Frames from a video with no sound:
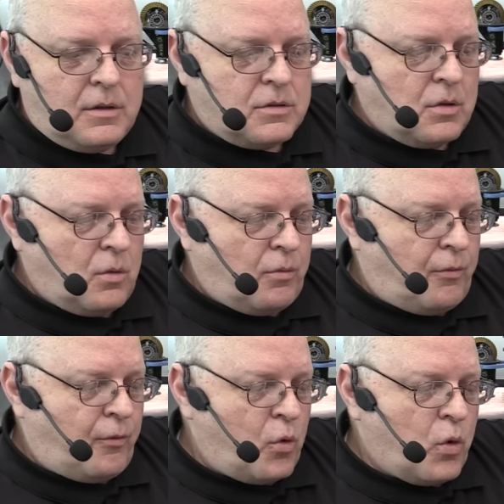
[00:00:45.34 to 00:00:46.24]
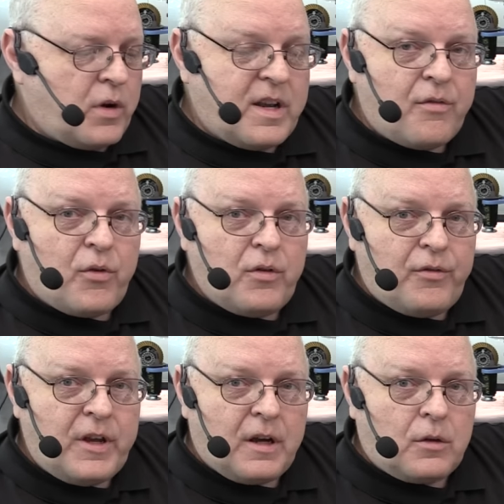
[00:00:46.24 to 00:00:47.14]
So four different
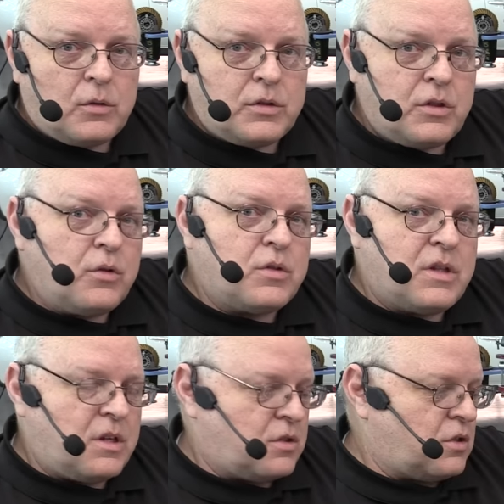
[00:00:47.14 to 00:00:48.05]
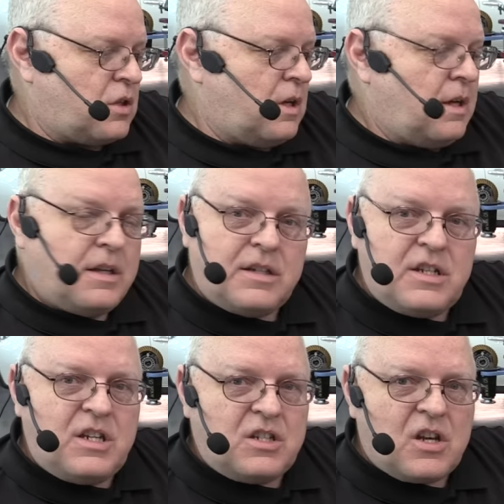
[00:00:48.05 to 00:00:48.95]
vehicles use this
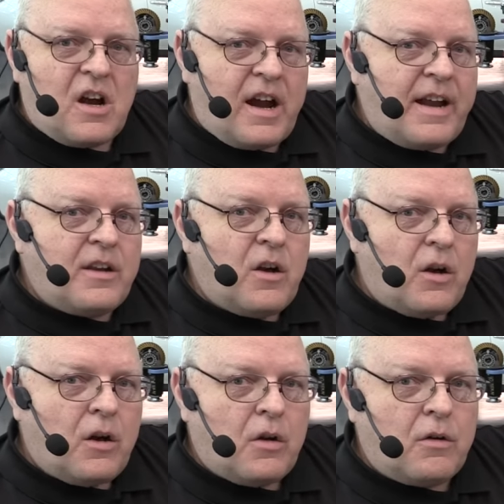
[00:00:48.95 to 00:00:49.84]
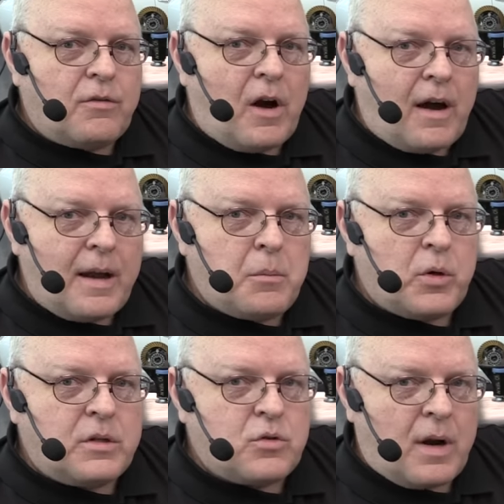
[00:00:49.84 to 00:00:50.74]
design of
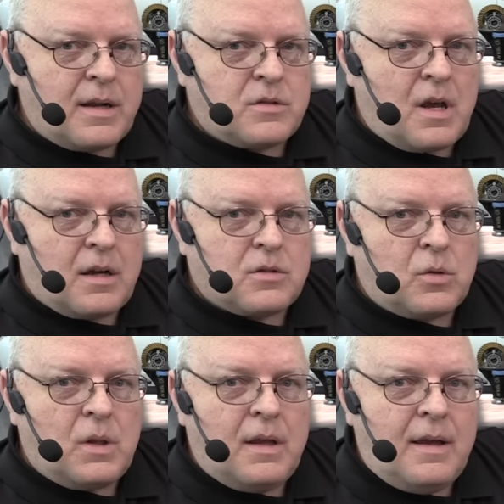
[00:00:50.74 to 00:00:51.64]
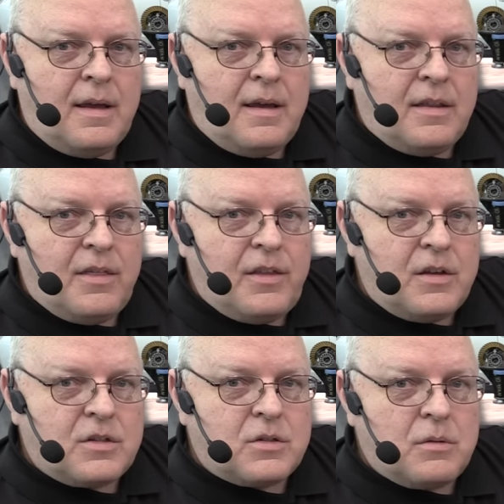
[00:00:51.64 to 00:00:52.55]
hybrid transaxle.
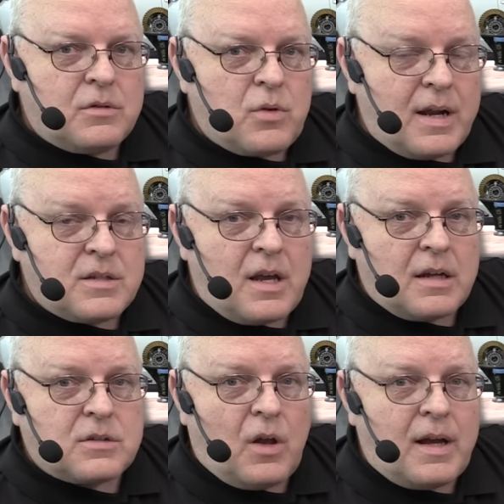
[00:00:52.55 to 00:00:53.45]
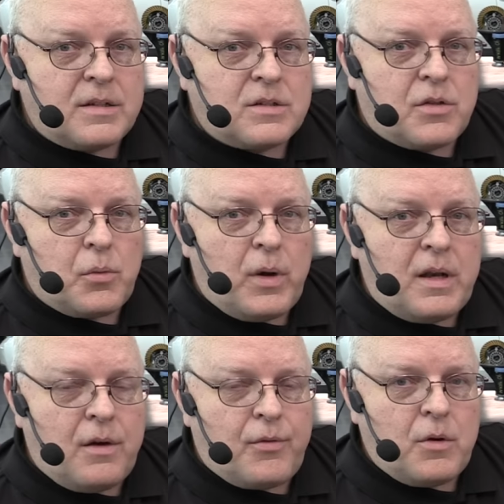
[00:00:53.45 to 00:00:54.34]
This transaxle has three
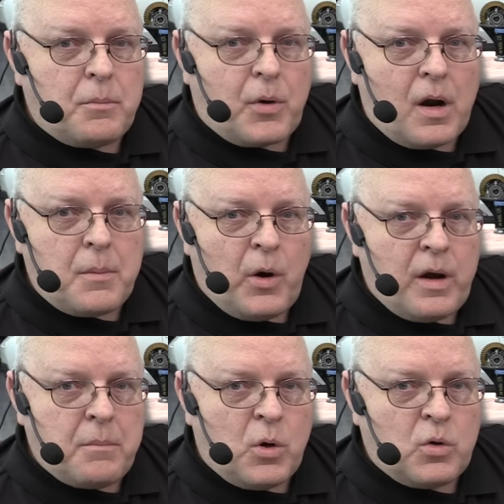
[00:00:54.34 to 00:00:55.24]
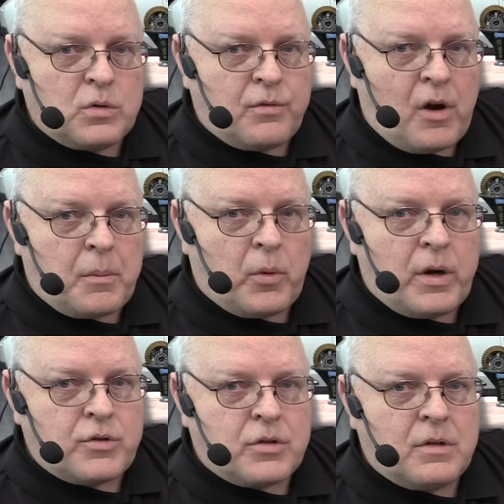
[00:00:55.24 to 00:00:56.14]
different primary modes of
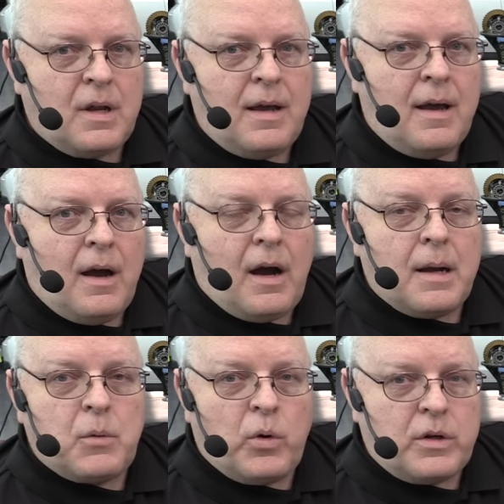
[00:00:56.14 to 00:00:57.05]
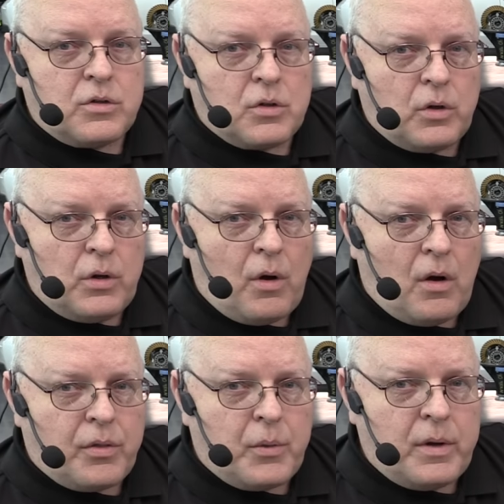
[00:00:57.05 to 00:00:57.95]
operation. I'm going to show you
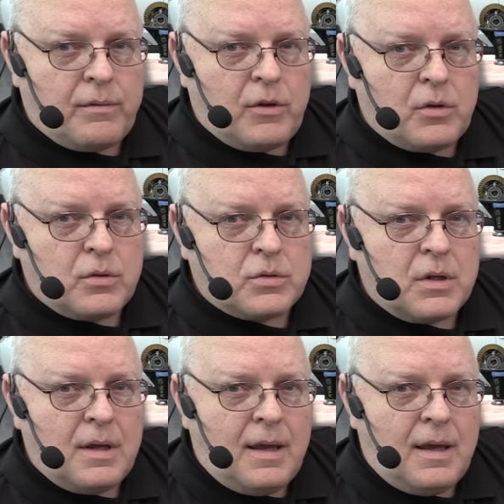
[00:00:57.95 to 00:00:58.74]
all three of those.